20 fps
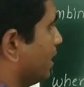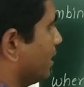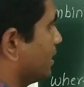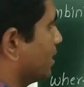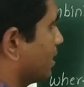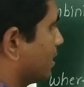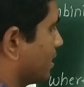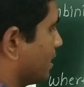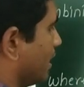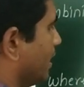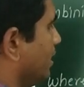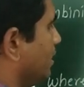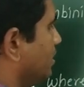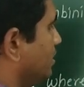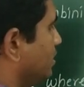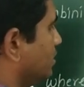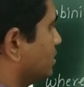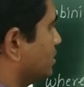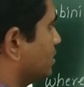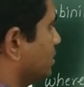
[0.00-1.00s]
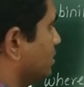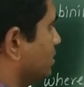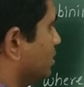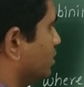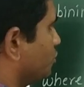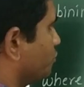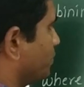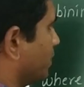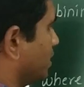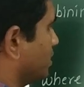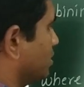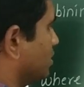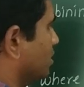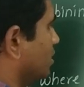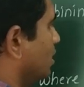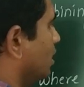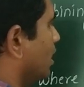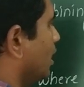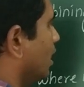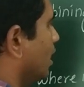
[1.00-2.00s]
I can write this in this fashion: